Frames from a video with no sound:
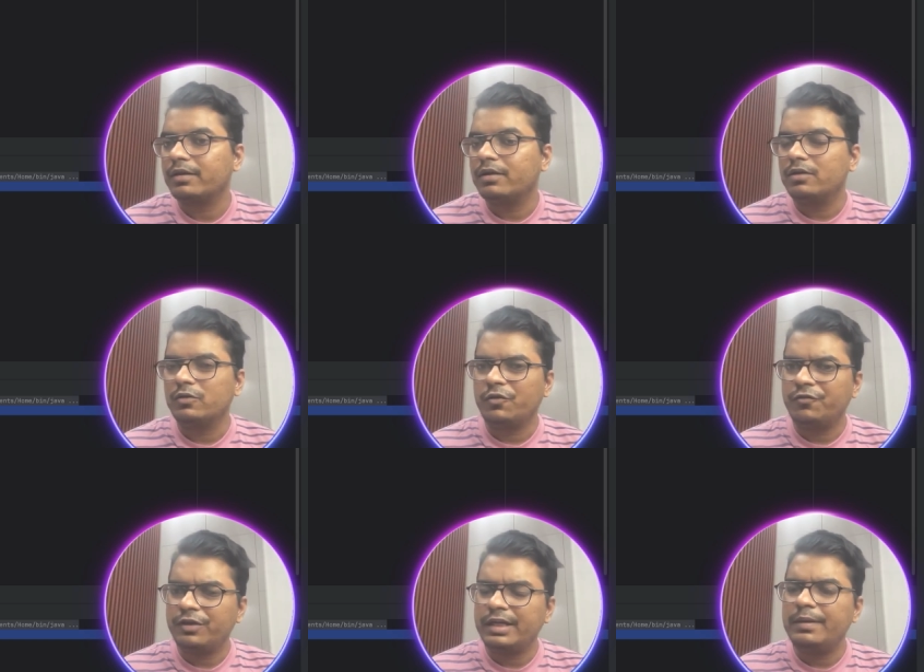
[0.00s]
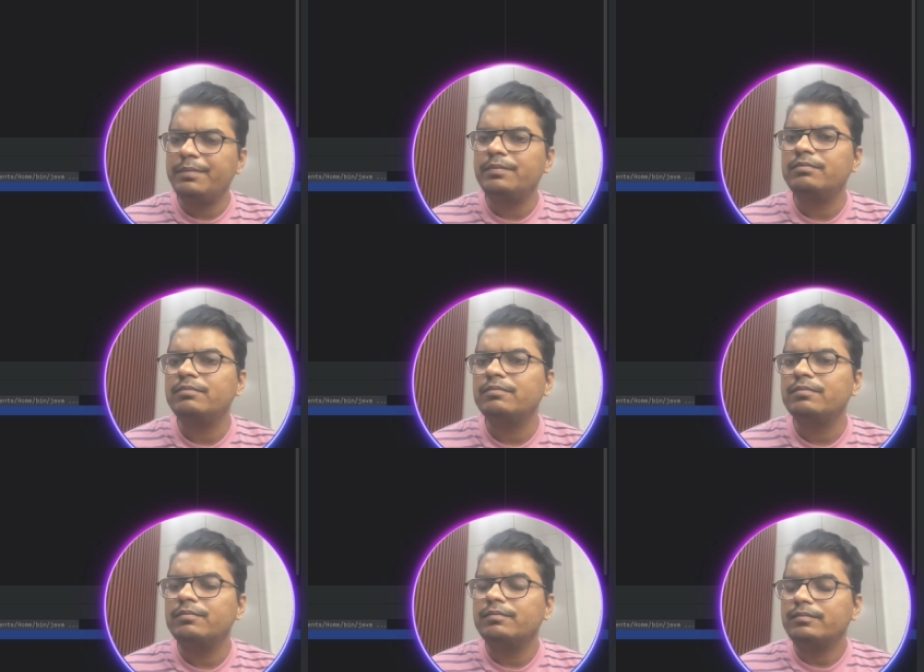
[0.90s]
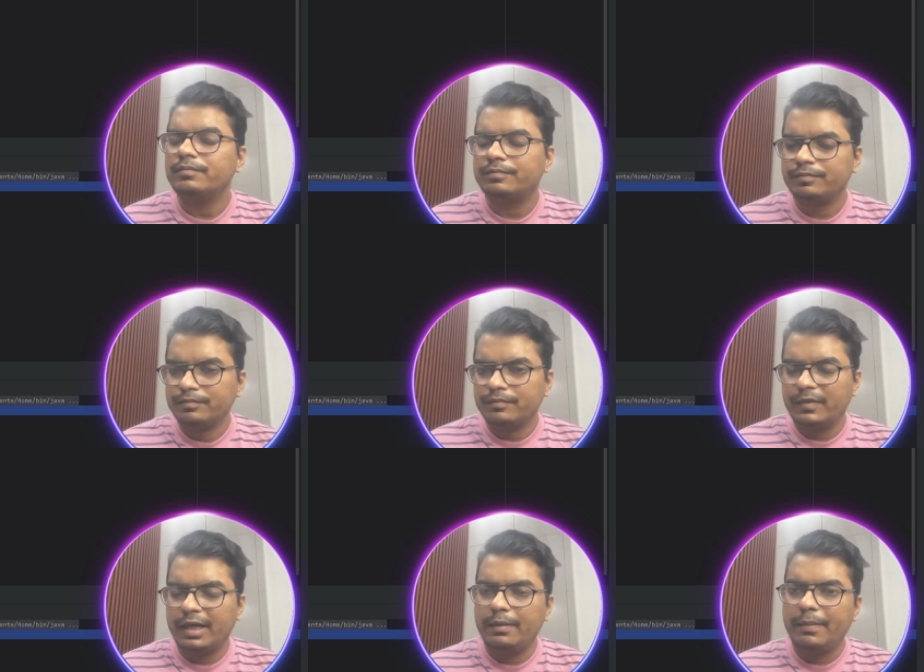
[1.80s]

So if you keep in